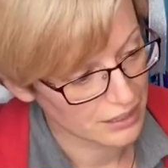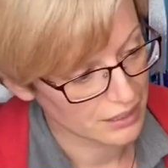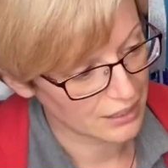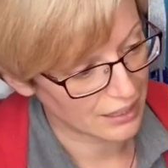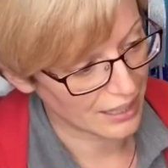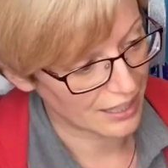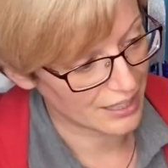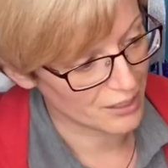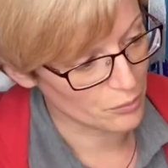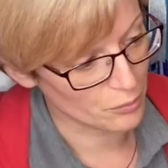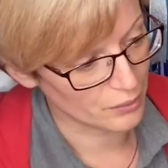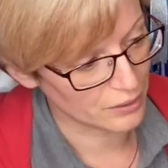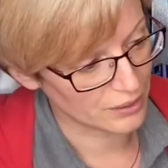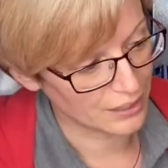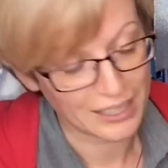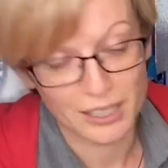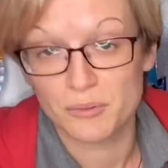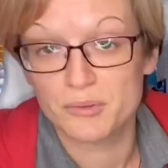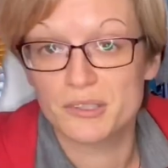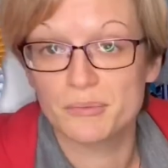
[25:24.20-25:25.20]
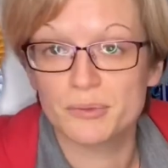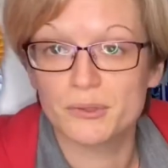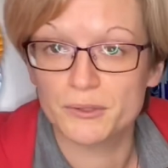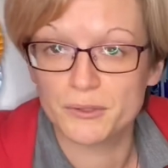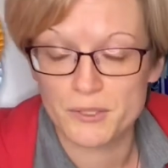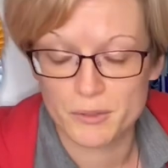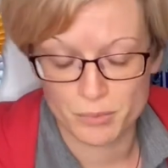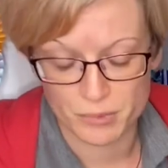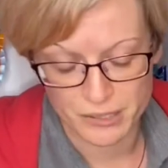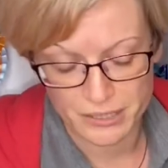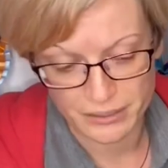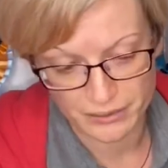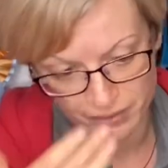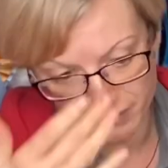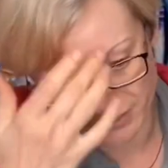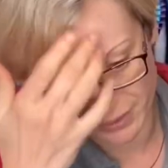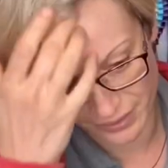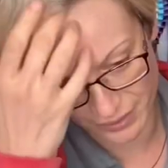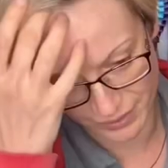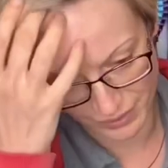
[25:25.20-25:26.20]
I will help support other breeders,
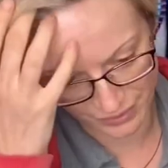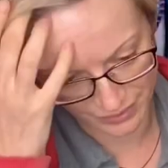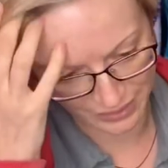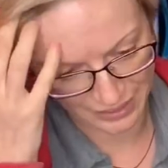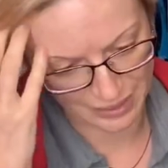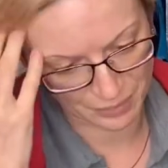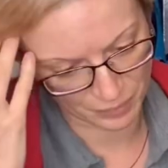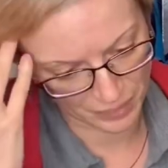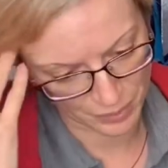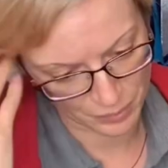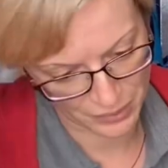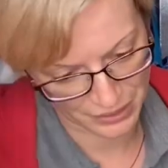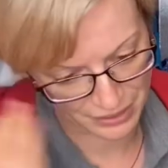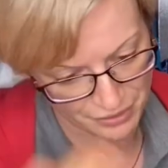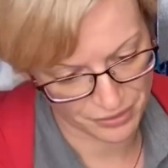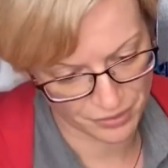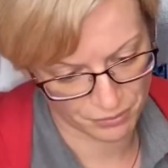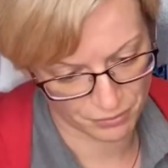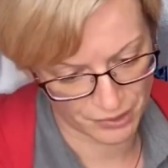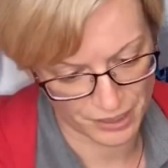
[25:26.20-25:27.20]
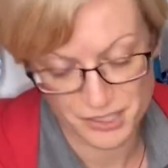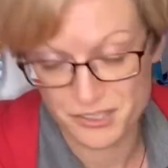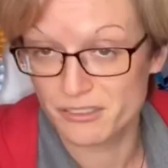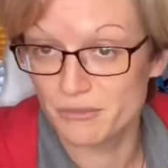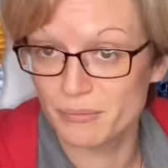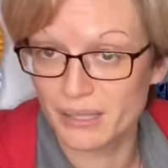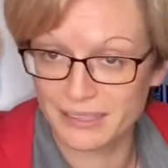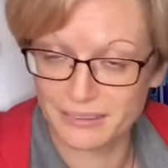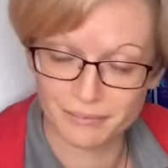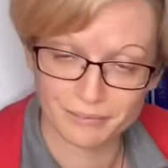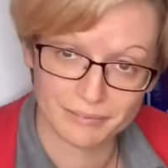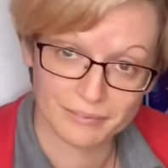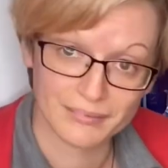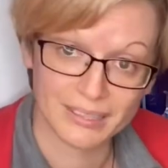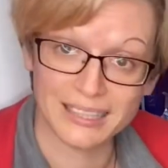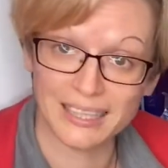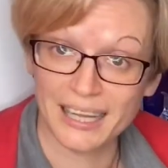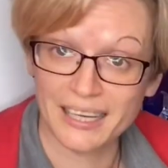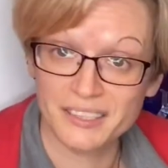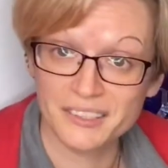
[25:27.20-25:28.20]
and I will give them rats from my
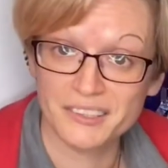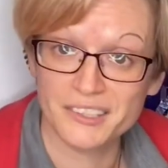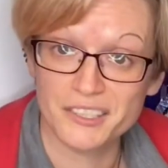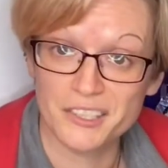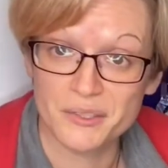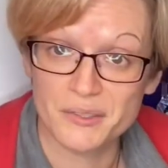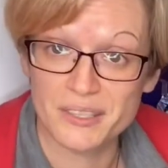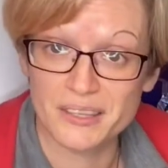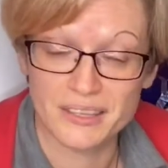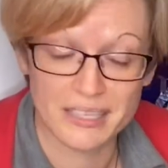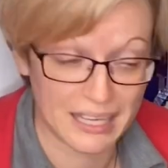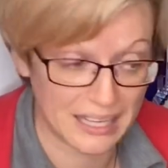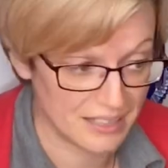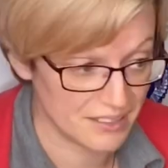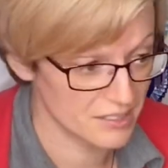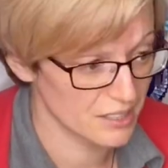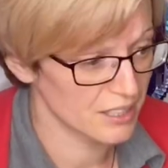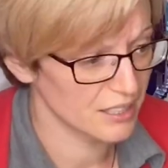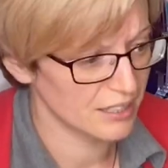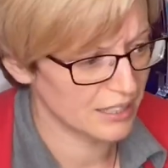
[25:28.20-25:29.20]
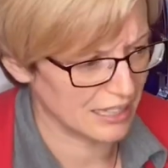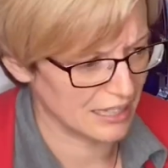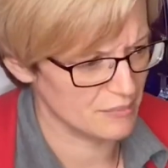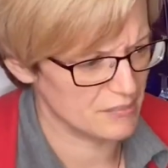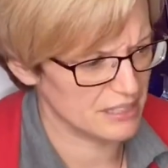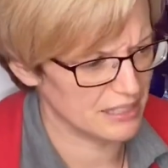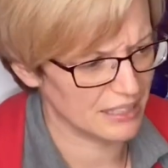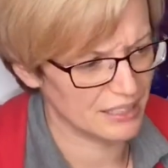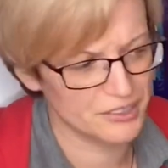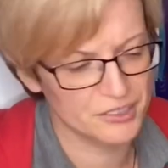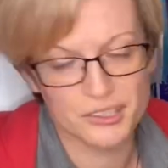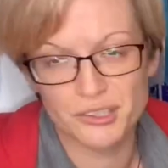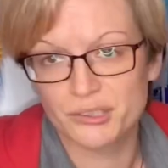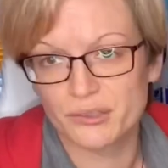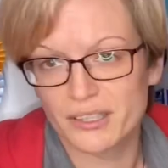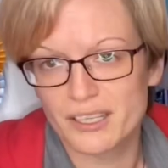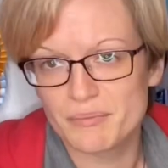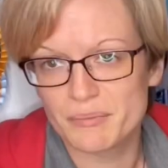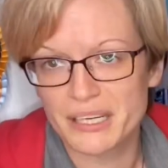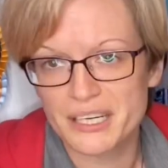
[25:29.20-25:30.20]
line to use in theirs. I mean, I do
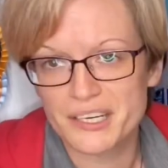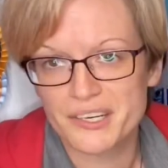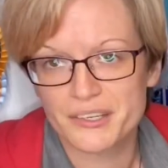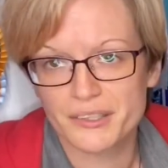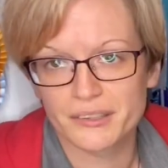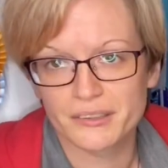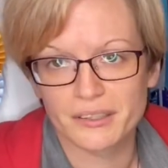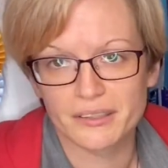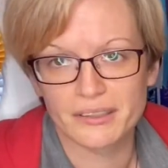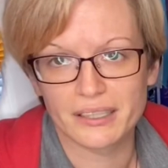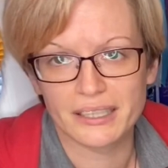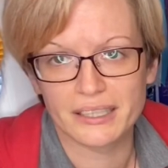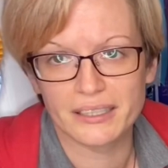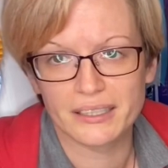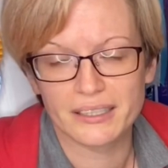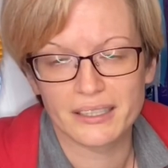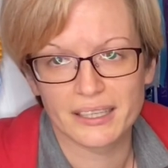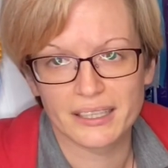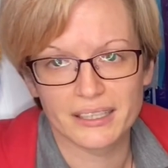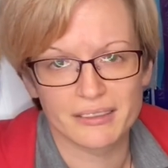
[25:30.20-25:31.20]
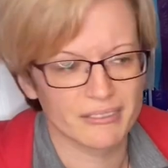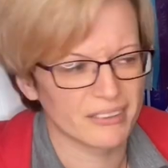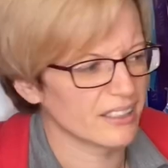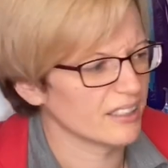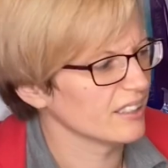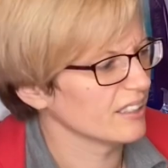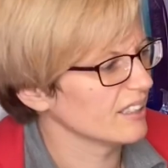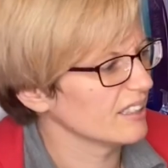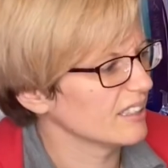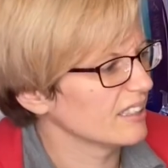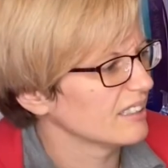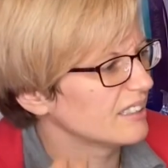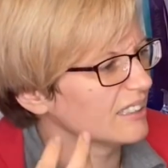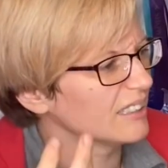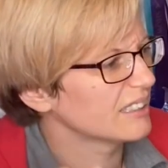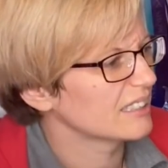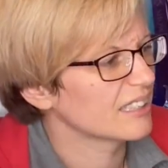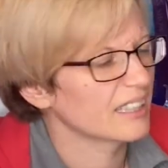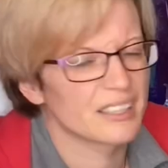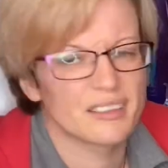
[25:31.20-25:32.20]
try and make sure that they kind
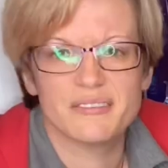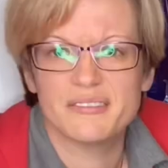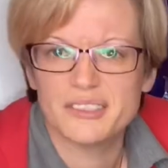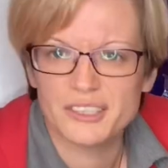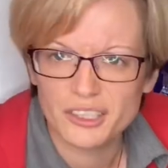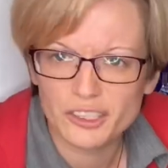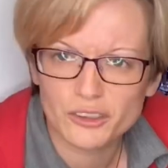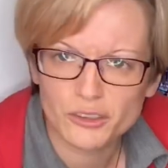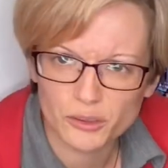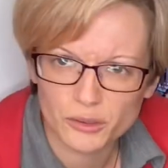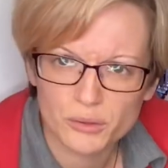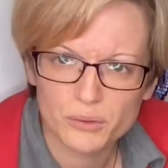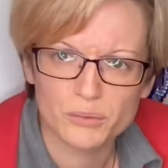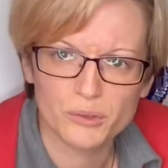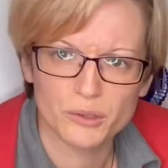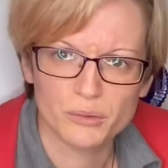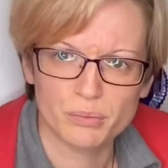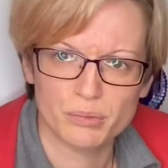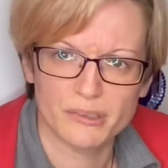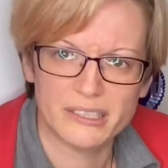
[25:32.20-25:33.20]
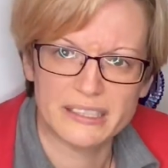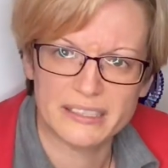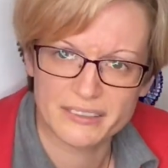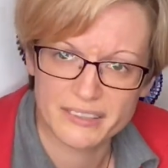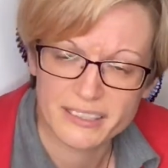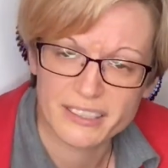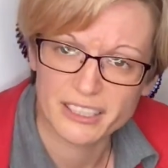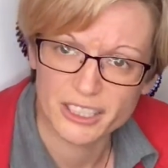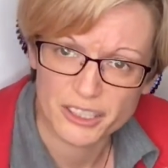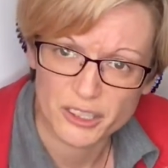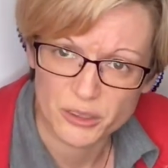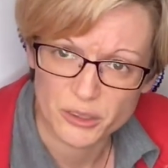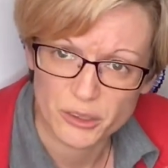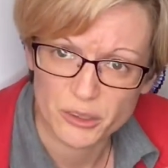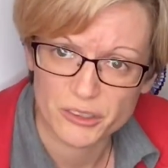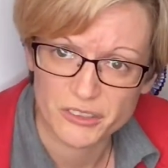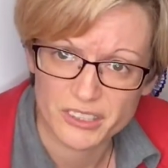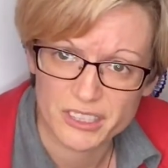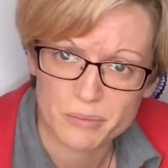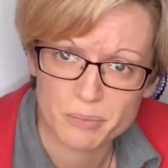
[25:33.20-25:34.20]
of good breeders. They're going to do
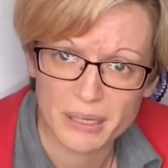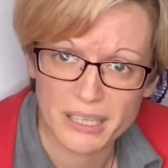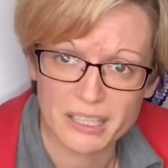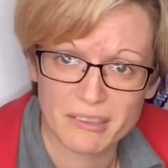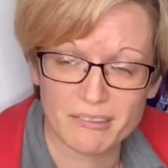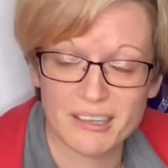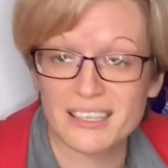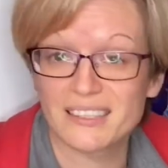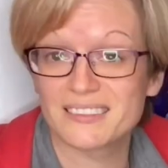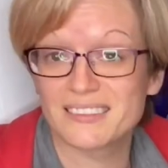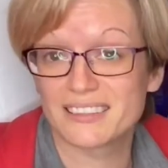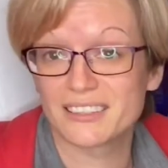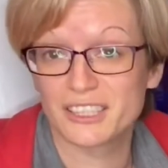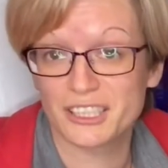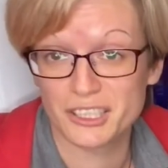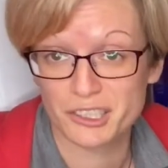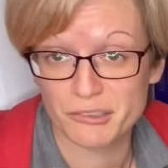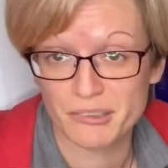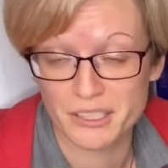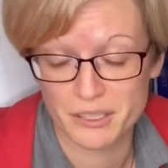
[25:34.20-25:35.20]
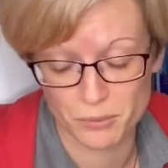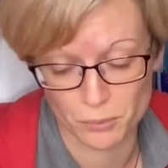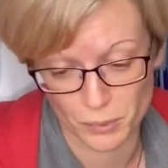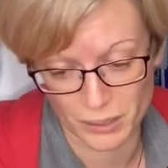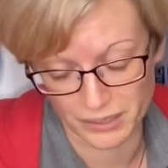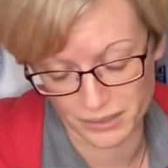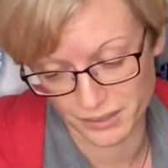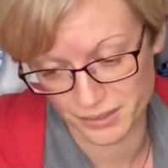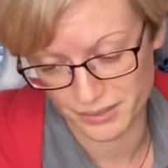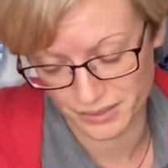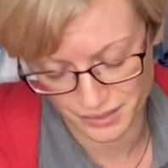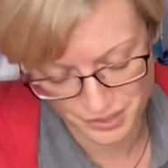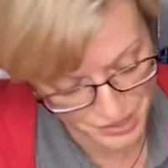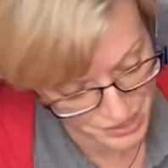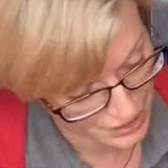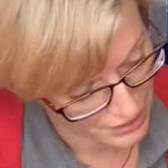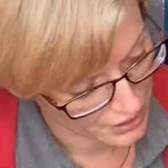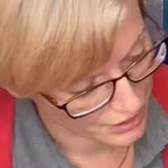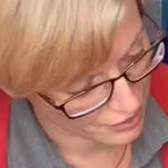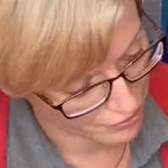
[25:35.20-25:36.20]
justice by the rats and going to treat them well and such,
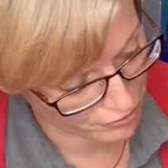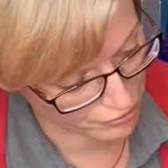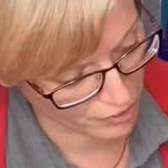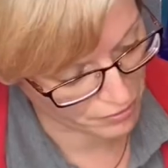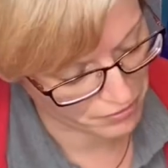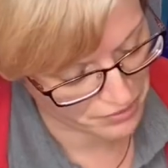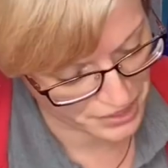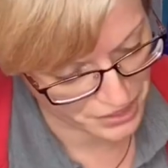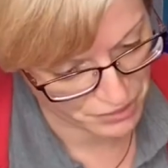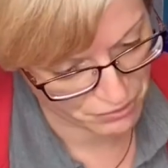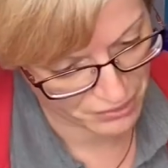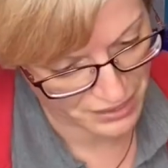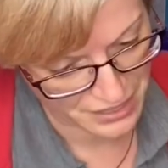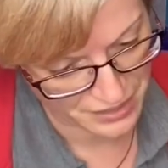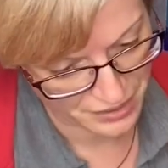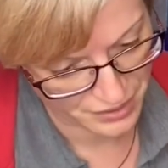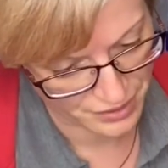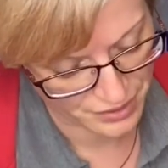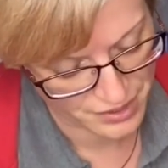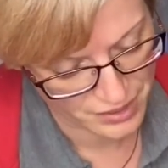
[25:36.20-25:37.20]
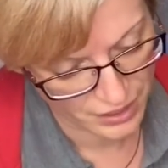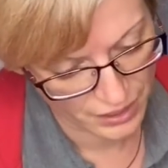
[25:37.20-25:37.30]
for obvious reasons.